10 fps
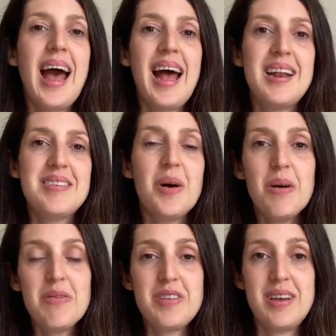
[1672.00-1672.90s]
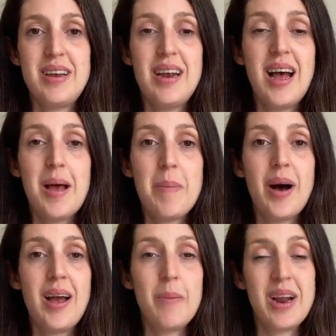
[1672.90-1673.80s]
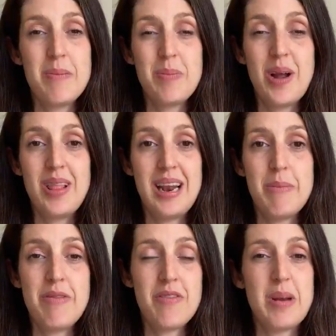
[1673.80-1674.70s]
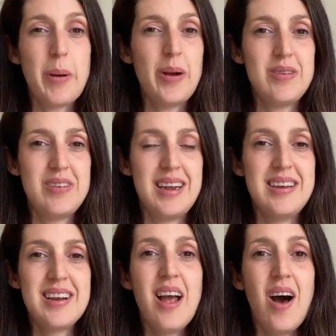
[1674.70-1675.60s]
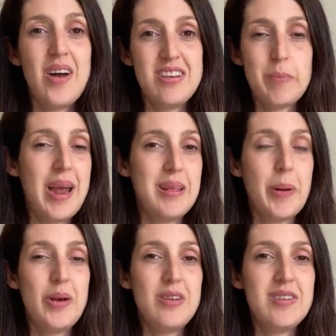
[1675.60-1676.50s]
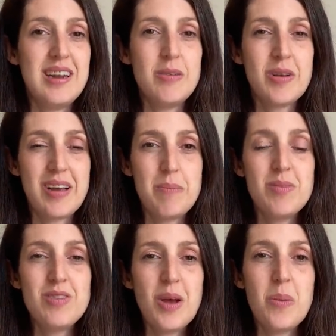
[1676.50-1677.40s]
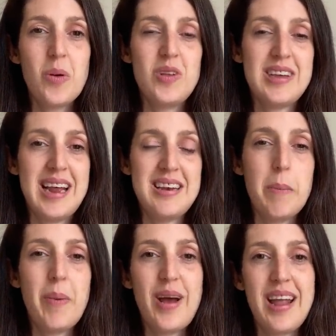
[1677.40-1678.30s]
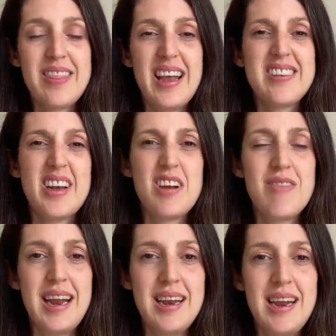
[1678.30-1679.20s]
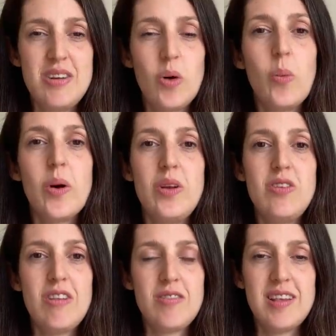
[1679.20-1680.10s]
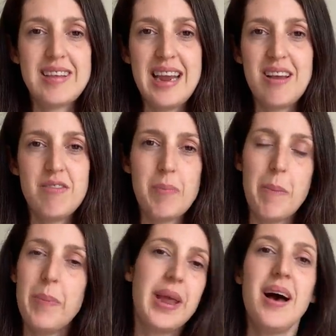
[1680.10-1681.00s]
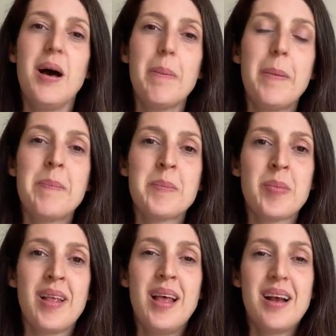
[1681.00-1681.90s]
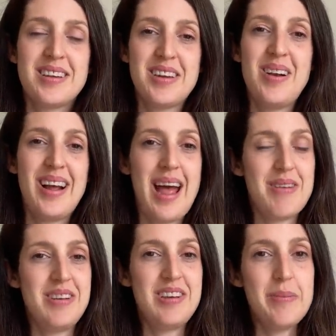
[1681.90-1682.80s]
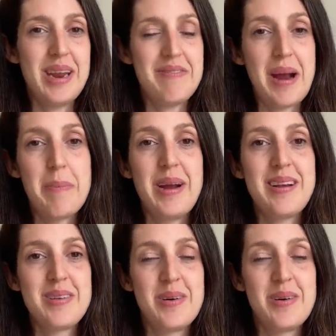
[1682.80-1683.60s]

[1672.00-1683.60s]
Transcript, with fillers: And often um, I, when I'm below the limit for free postage, I just pay the postage because I don't want to end up buying things I don't really need or want just for the sake of bumping it up because I don't like having too many fabrics